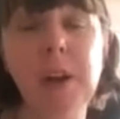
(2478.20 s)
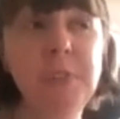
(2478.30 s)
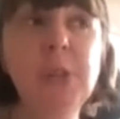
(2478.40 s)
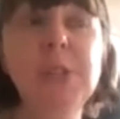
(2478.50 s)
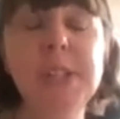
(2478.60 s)
I've
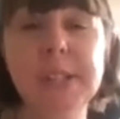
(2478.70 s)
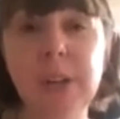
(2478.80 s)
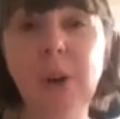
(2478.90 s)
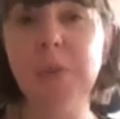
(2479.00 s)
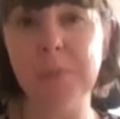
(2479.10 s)
used this a
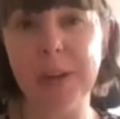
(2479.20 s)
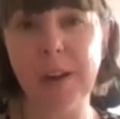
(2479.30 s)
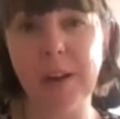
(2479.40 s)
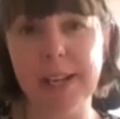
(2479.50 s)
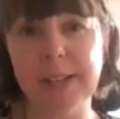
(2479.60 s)
lot with my
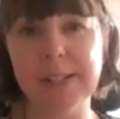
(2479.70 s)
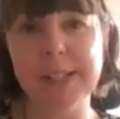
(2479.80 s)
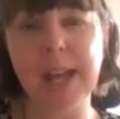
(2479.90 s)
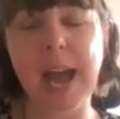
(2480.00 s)
clients,